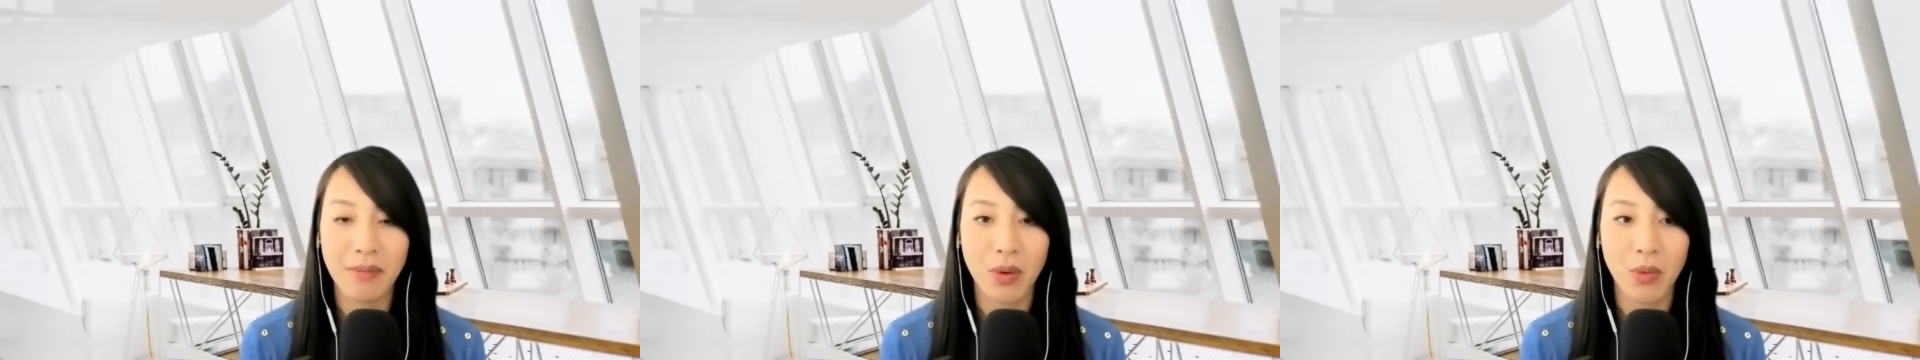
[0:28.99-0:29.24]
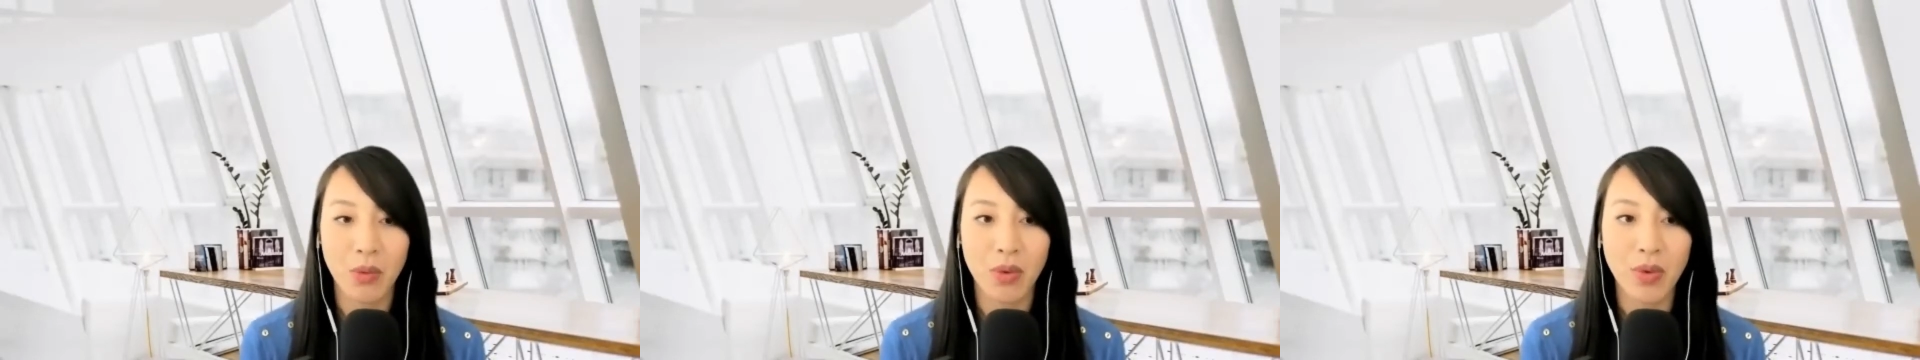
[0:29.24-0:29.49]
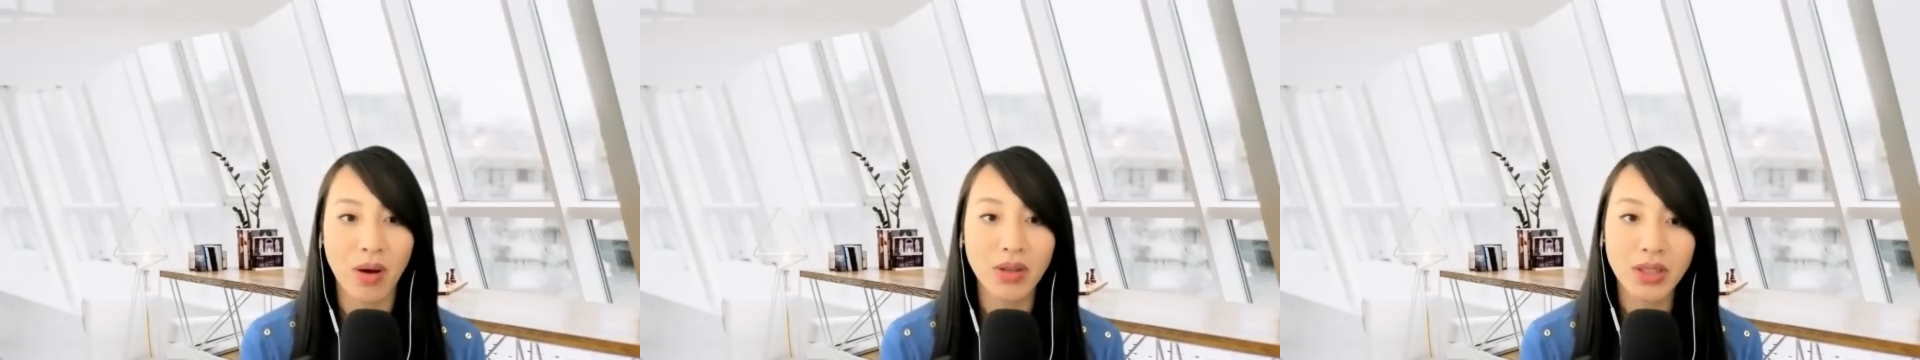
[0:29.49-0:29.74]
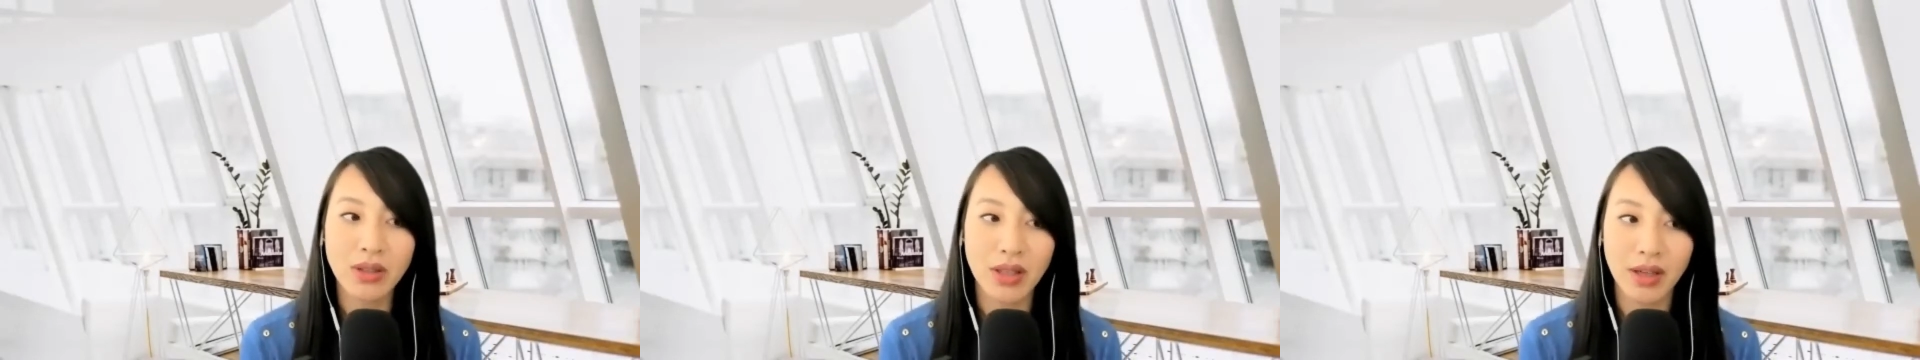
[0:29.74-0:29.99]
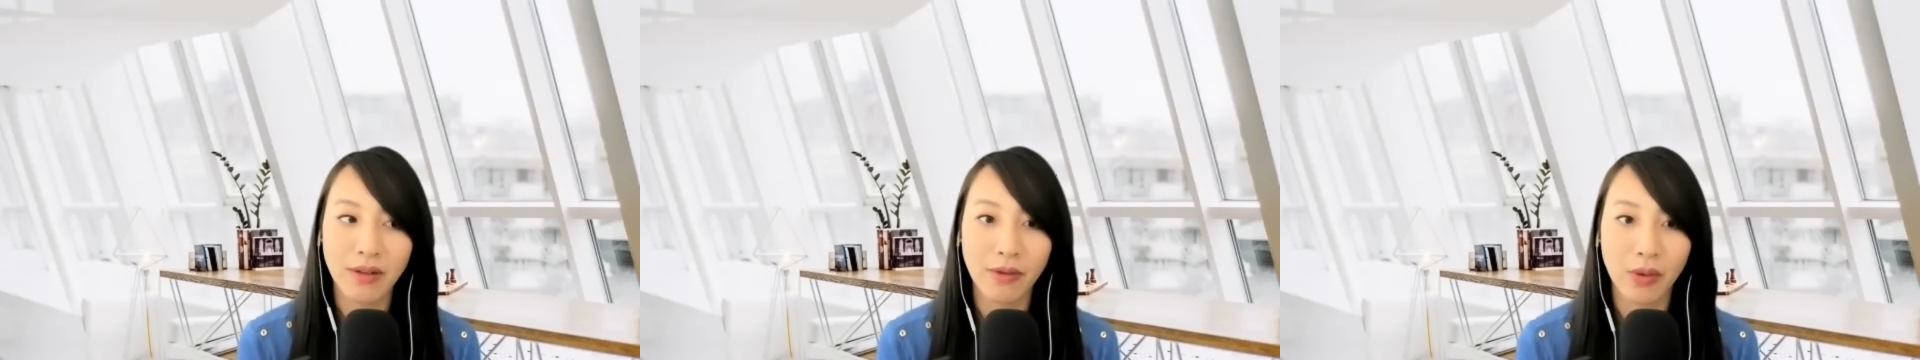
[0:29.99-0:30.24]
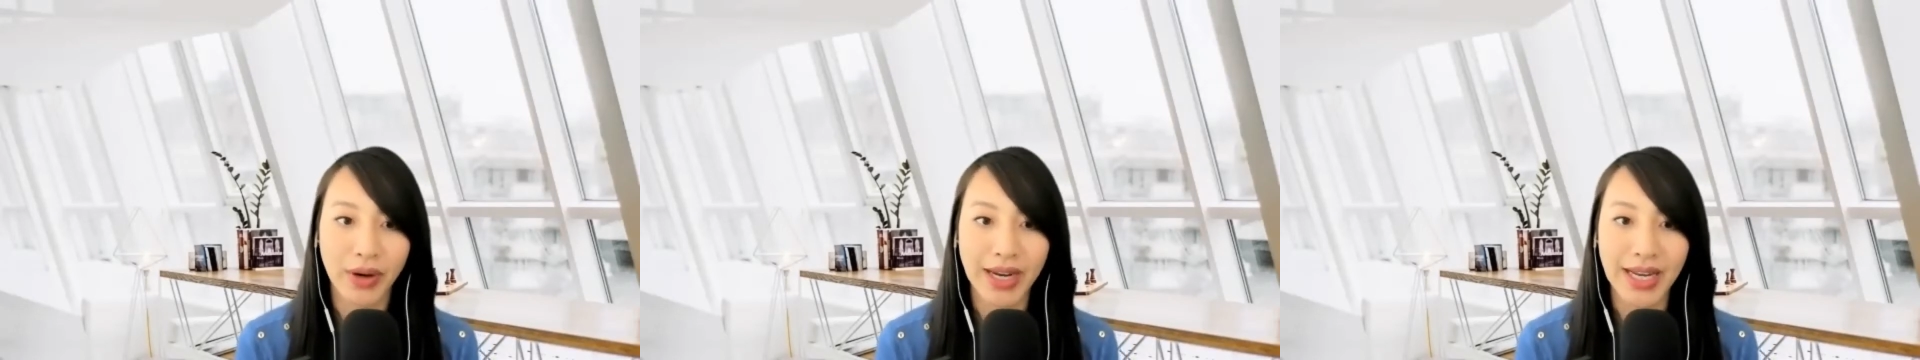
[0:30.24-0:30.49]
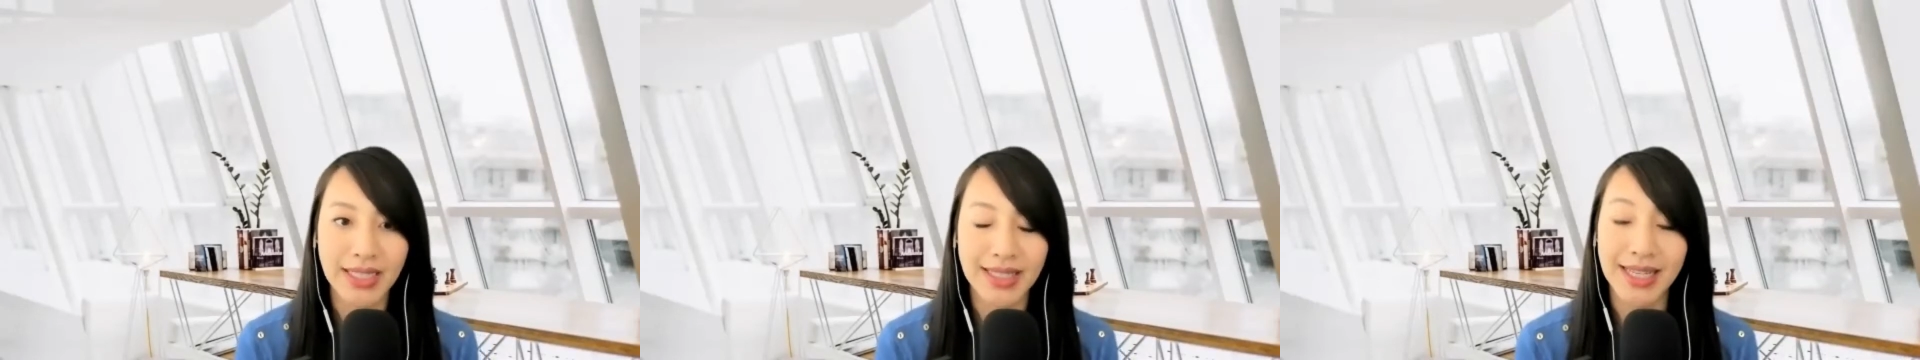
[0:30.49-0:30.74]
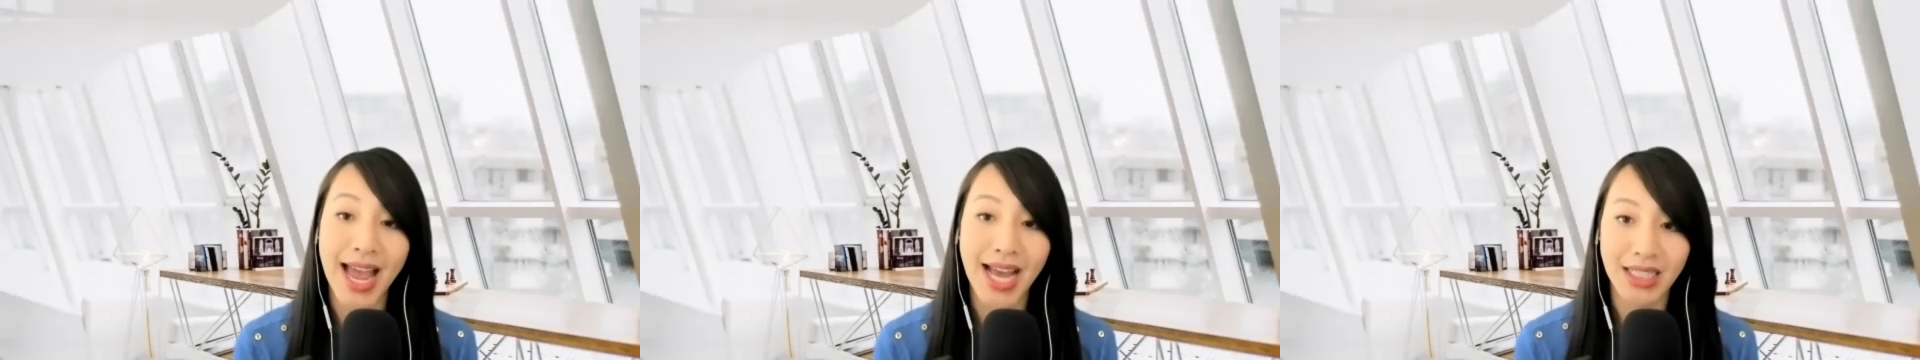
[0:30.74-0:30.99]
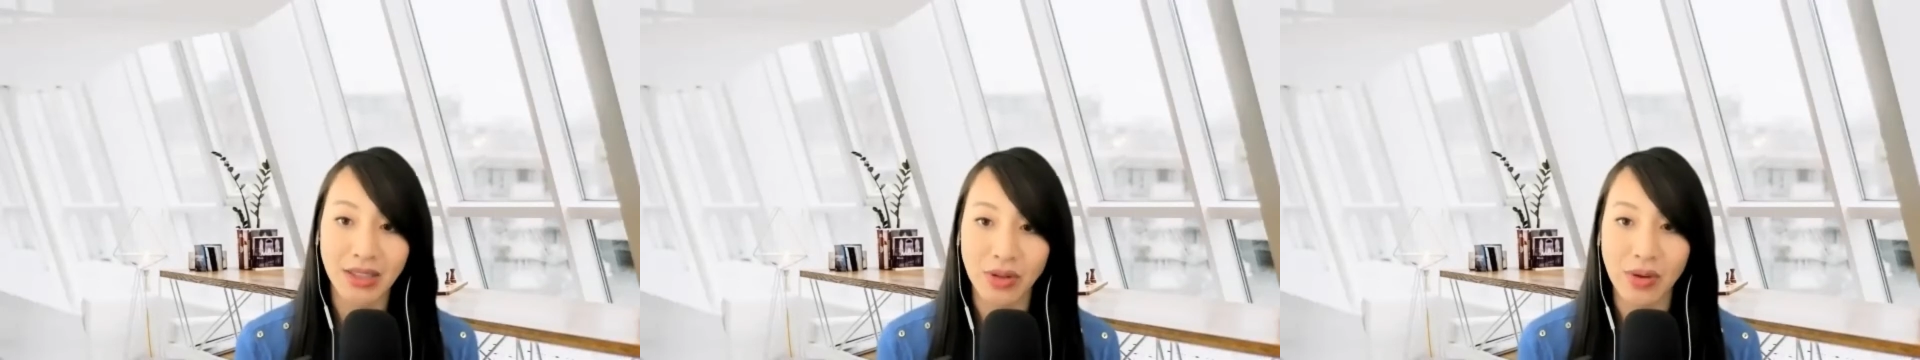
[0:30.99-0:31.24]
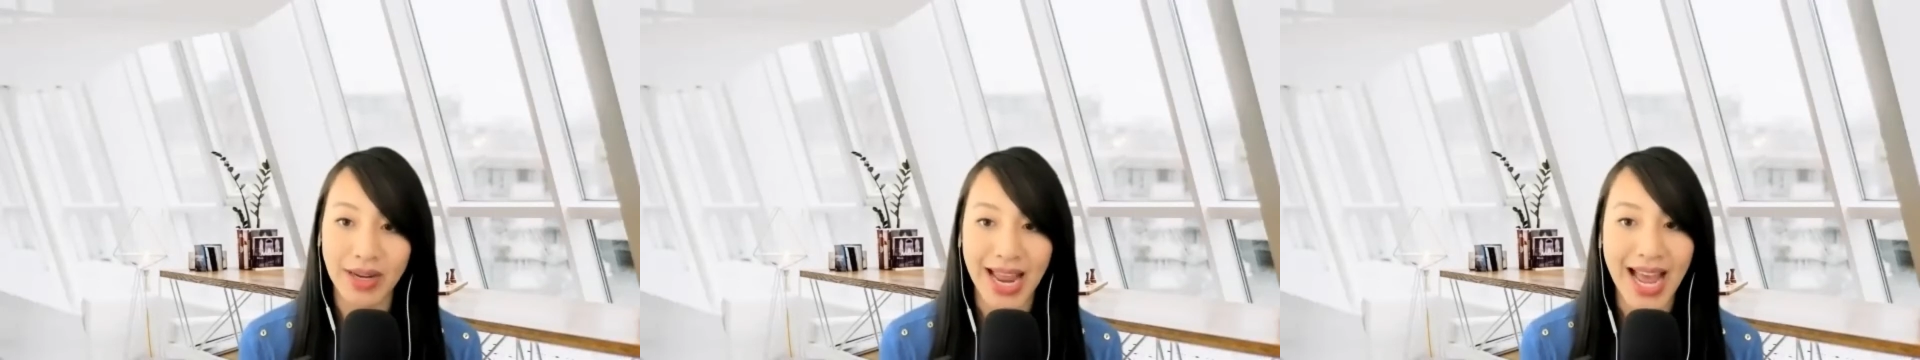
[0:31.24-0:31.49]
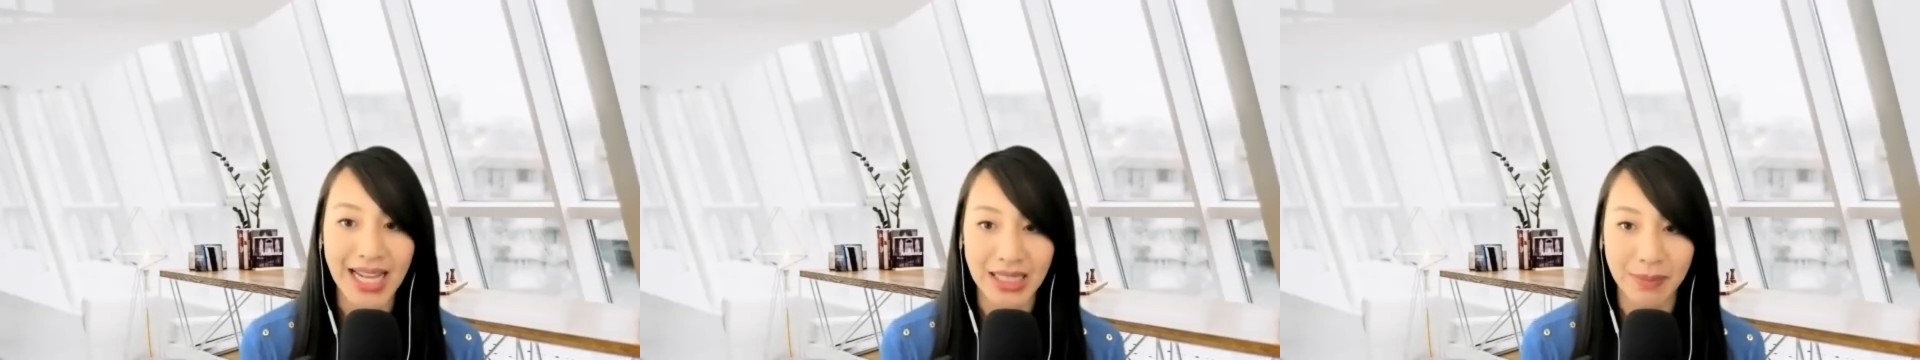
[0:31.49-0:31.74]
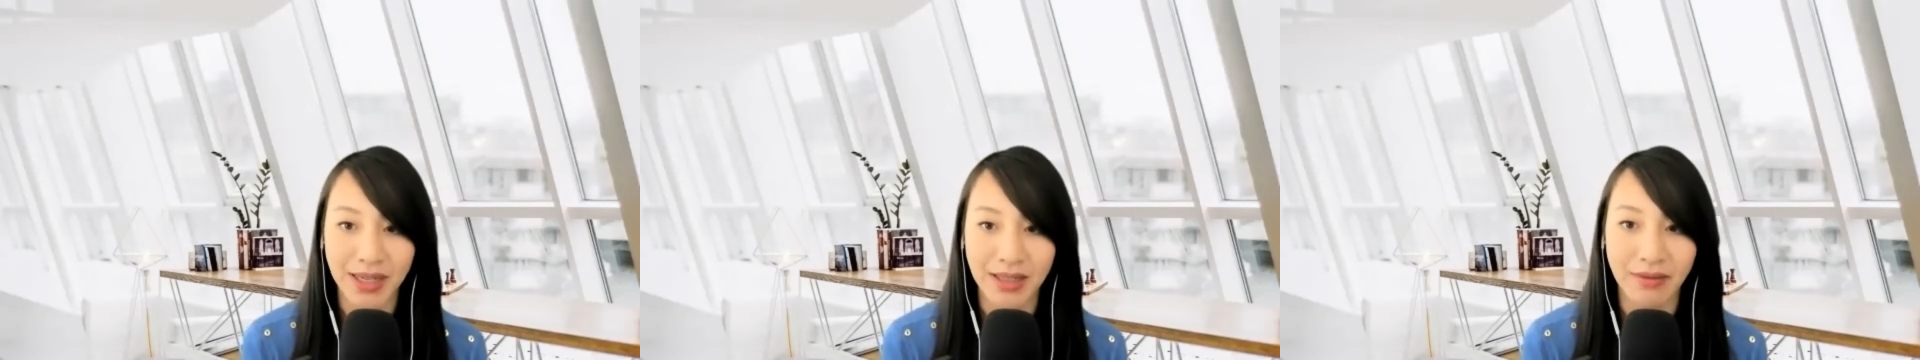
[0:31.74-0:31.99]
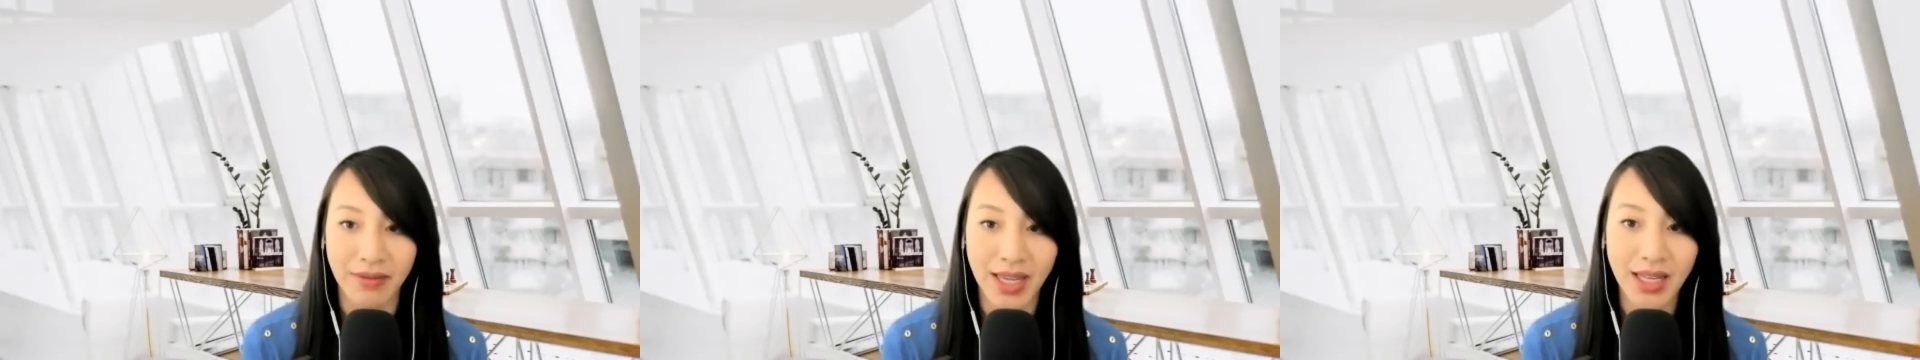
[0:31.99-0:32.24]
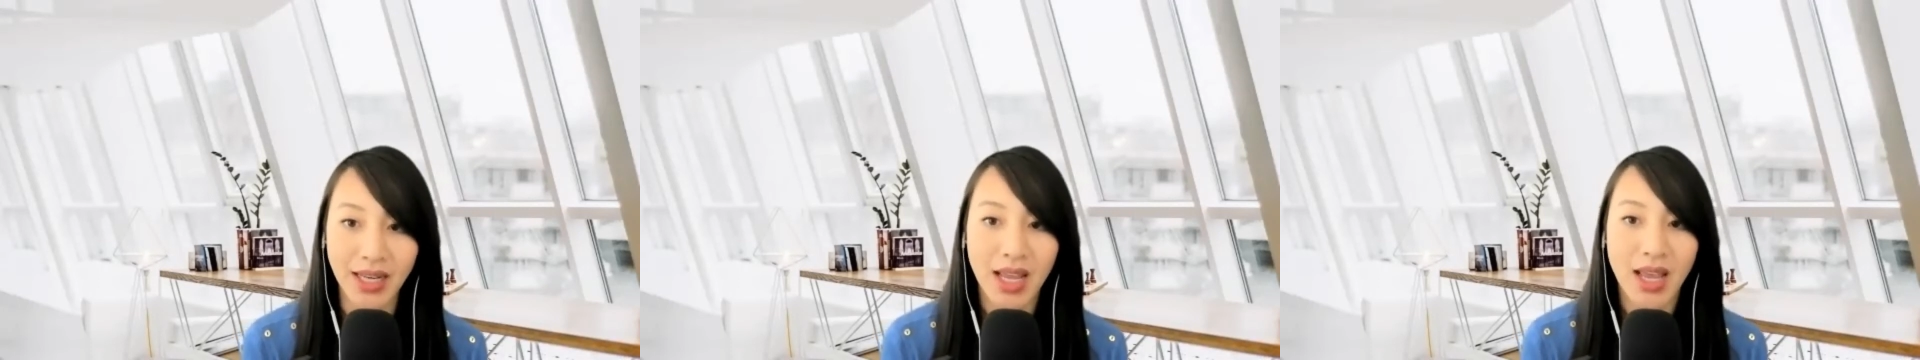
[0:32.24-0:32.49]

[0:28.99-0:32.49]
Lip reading: But what we also look for is the cash flowing aspect of it.